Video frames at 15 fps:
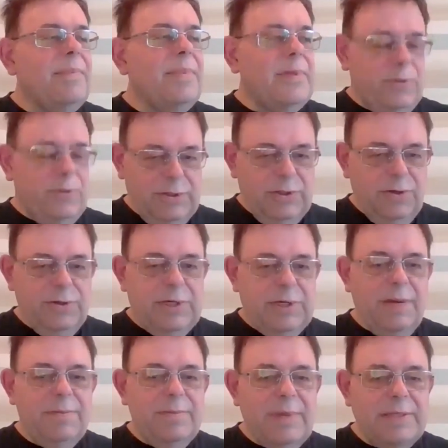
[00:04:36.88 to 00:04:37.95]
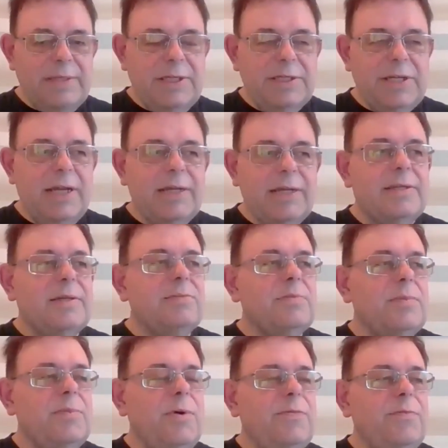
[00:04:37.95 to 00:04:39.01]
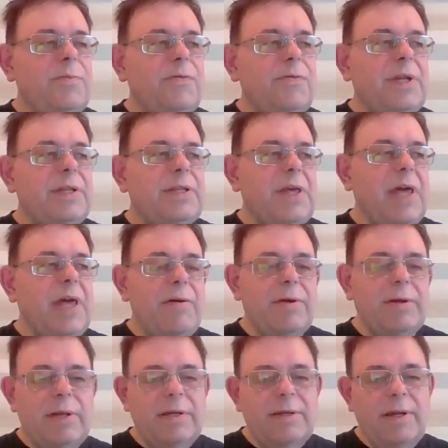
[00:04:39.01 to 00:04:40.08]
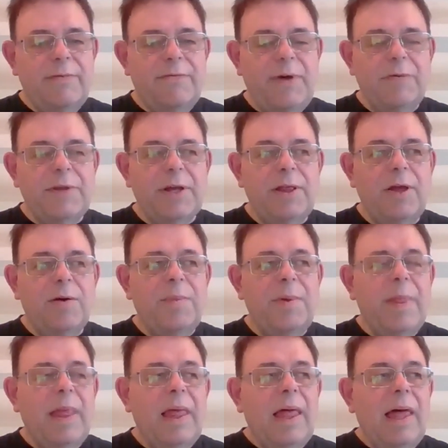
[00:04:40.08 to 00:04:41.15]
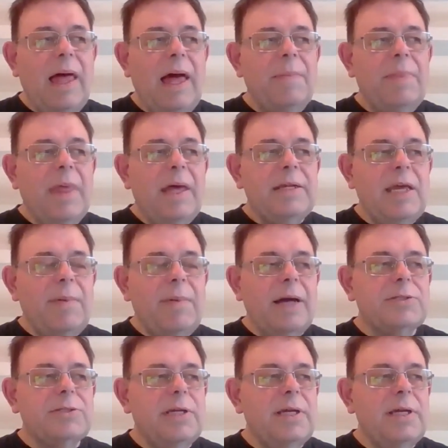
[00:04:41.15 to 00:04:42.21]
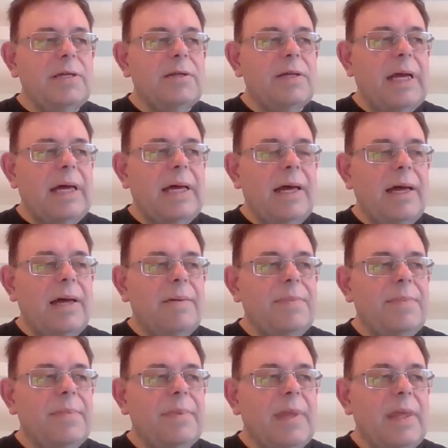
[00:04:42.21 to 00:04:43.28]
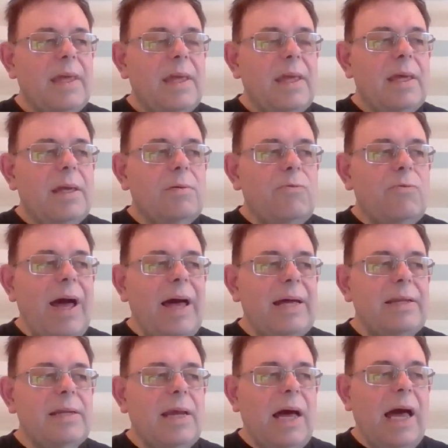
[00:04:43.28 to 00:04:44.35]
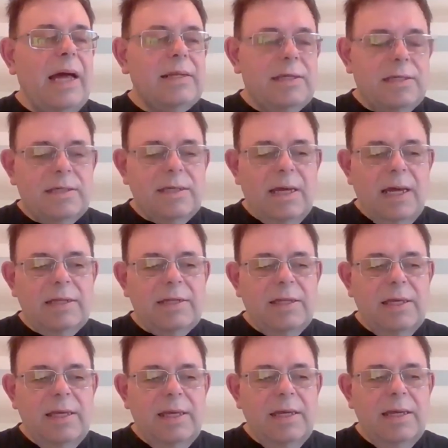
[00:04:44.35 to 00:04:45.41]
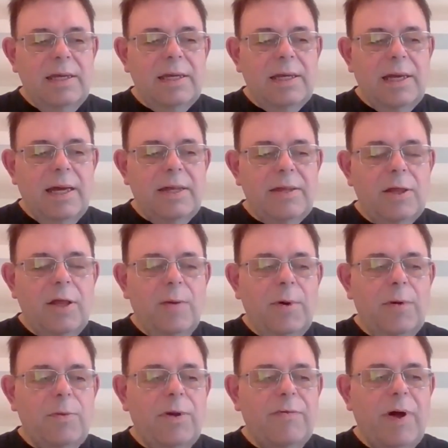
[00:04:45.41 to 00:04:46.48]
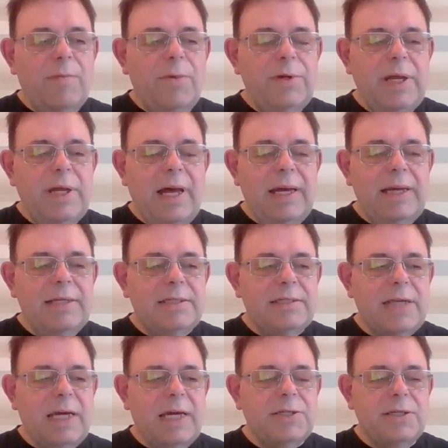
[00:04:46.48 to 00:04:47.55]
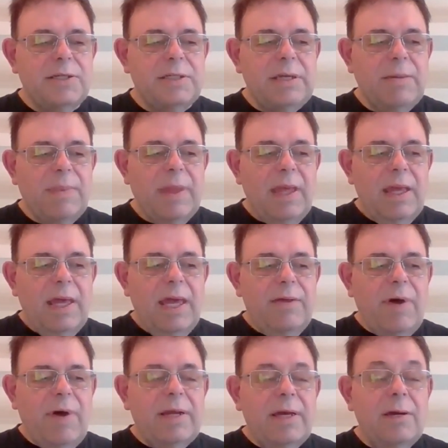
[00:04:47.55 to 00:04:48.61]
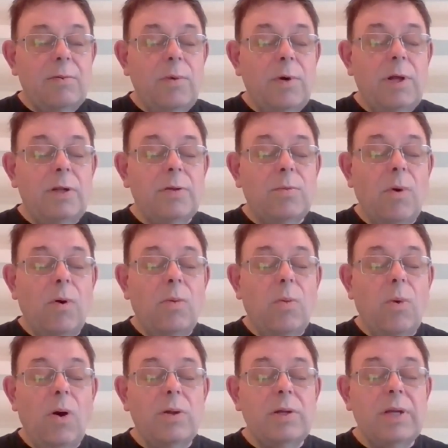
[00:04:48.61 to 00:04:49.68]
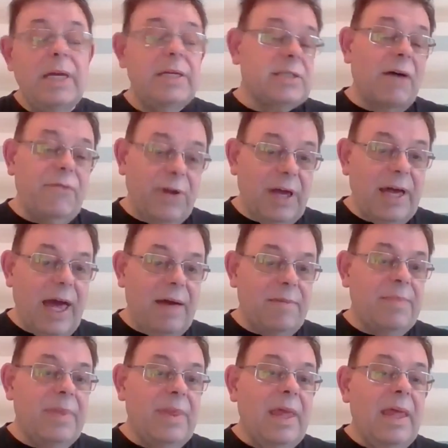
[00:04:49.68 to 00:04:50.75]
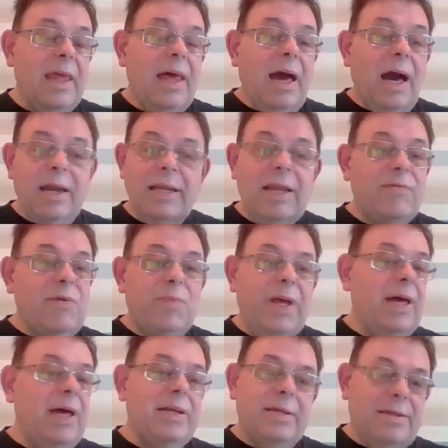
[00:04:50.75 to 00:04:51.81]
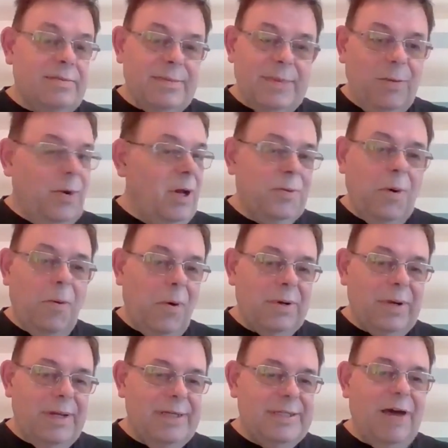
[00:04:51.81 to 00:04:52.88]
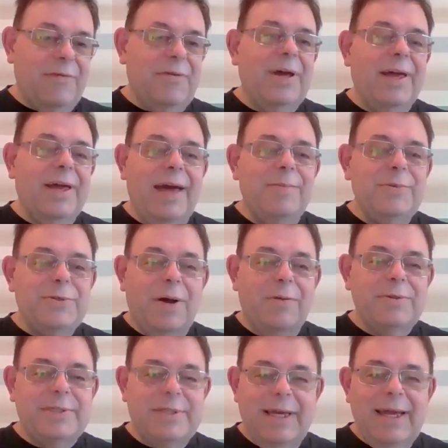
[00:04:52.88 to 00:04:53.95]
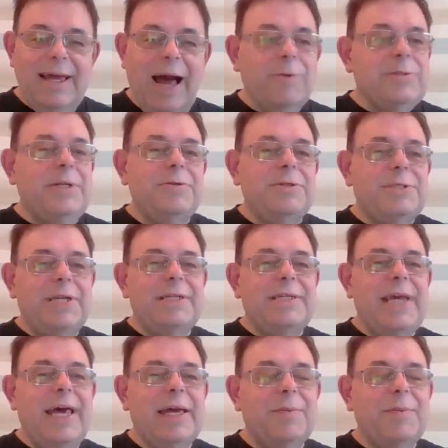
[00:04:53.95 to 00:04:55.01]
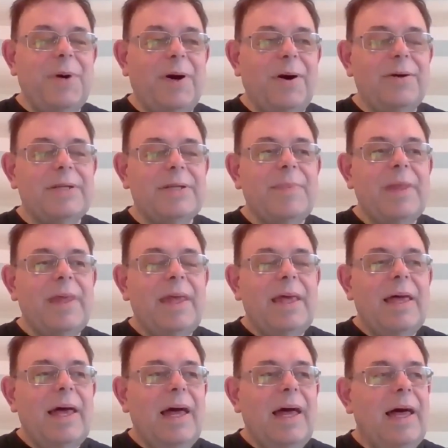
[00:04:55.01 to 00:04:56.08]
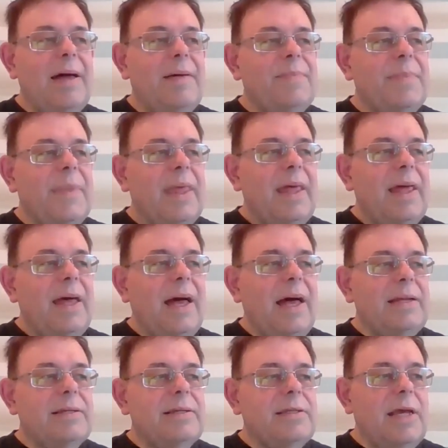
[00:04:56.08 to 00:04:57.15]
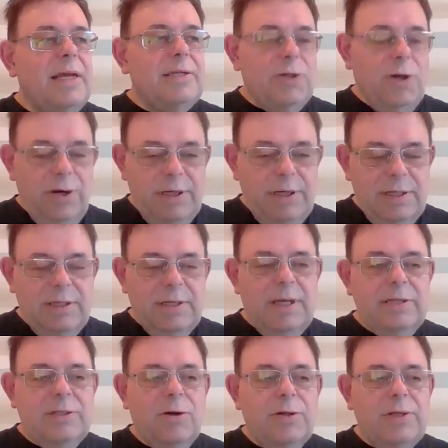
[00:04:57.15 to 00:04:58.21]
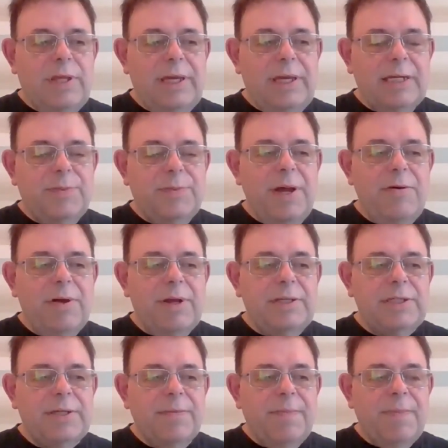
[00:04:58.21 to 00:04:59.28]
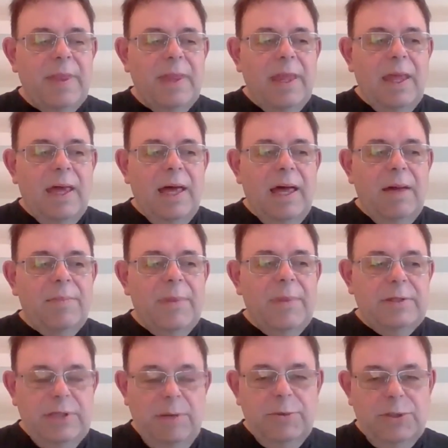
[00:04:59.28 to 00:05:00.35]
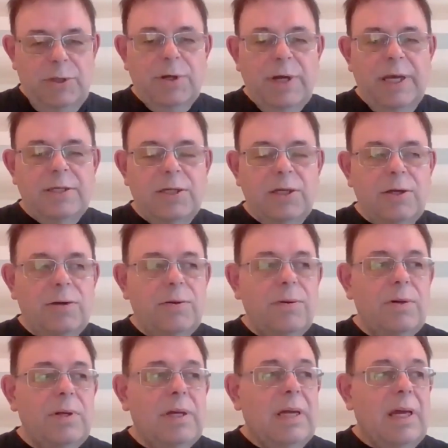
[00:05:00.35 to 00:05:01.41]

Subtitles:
so Tim, as you said, moved into the area and found the club. Tim actually ran at the club on one of our Monday night sessions. He ran a World War I East Africa game, and I'd never played the World War I East Africa game, so I was interested in taking part, and enjoyed the experience. Tim was looking to